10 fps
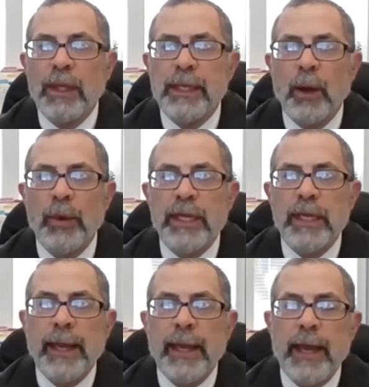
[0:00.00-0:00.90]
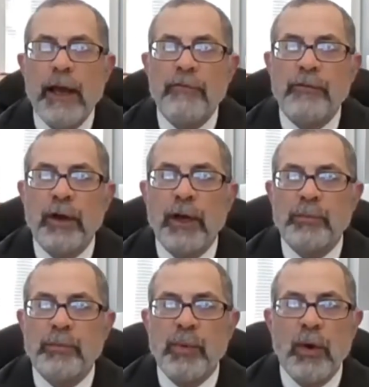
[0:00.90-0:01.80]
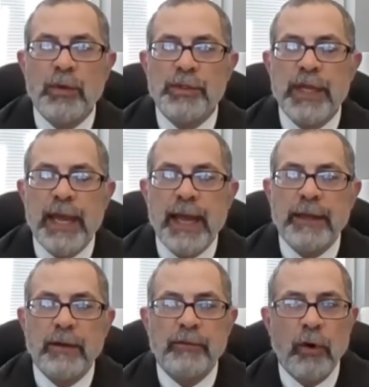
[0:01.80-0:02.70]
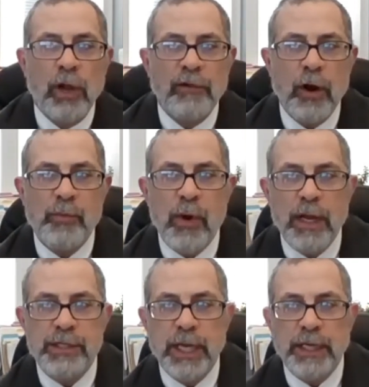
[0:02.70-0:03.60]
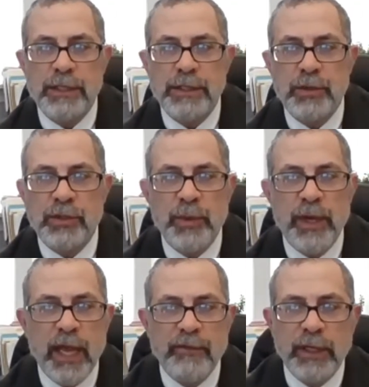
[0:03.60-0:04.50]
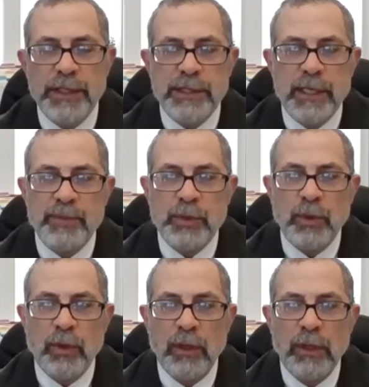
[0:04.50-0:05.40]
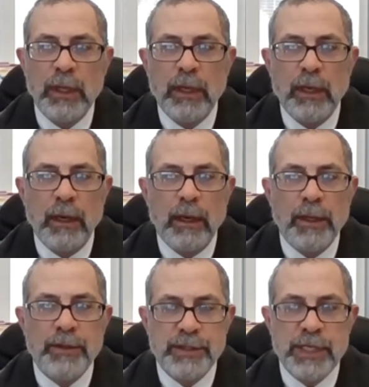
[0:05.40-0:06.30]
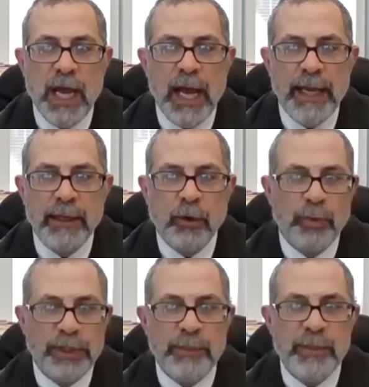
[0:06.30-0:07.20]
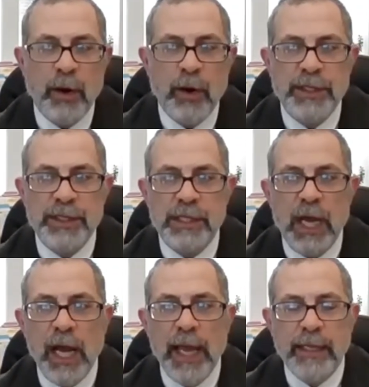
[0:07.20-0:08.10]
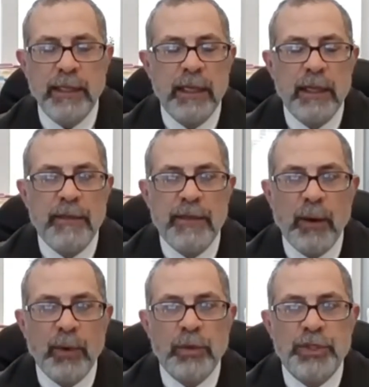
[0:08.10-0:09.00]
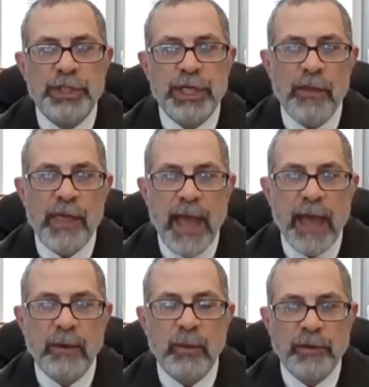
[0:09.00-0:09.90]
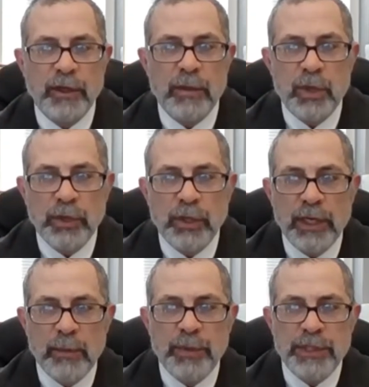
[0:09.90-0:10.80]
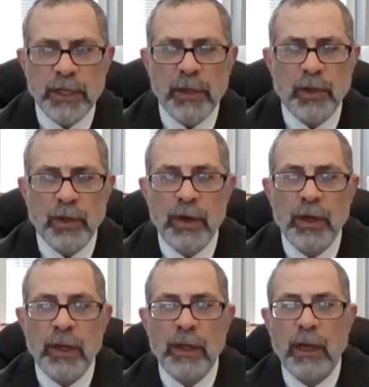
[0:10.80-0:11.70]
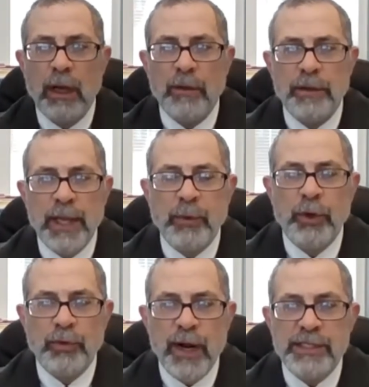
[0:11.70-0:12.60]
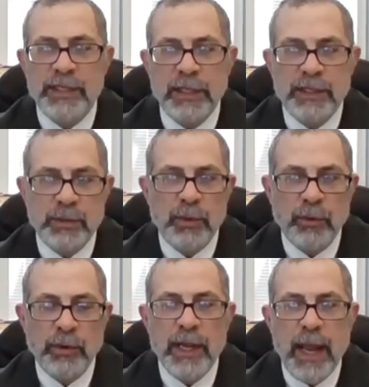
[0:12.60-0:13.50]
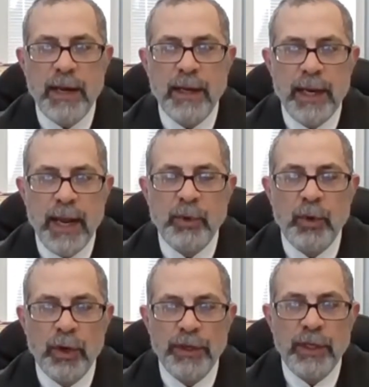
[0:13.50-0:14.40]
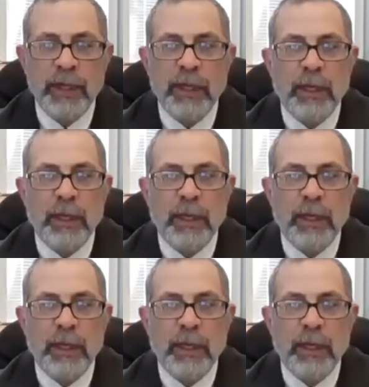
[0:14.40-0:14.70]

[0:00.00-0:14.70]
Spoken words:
We have proposed that for all of our projects, as soon as we have a conceptual design or preliminary design, that we will share that with the community, in particular, the neighborhood residents, when we're in a neighborhood,